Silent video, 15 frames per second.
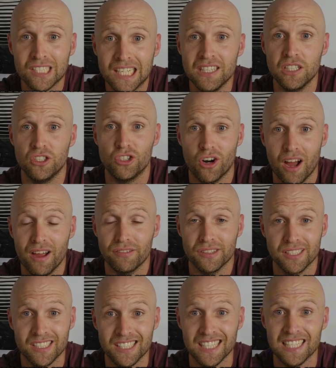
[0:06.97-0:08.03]
in the
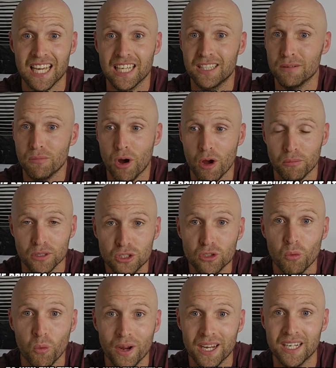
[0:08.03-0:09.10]
driver's seat at the moment to
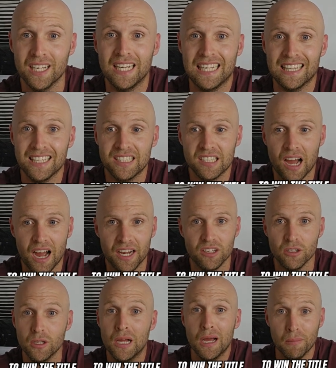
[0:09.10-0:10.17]
win the
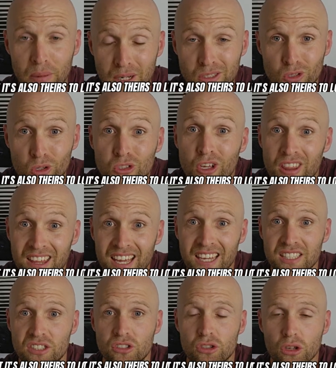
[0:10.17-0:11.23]
title, but it's also
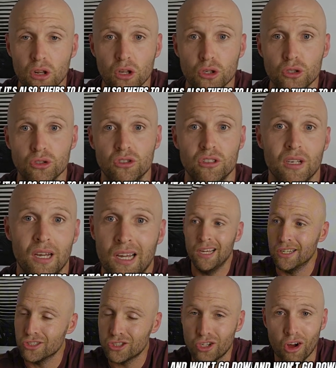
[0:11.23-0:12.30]
theirs to lose.
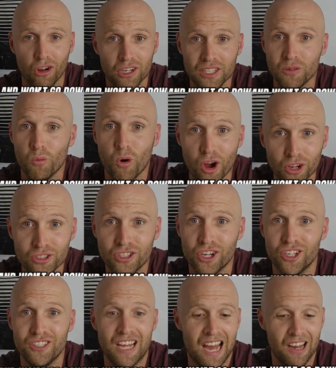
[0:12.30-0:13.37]
Scotland won't
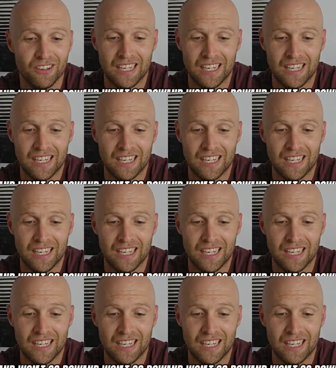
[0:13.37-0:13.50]
go down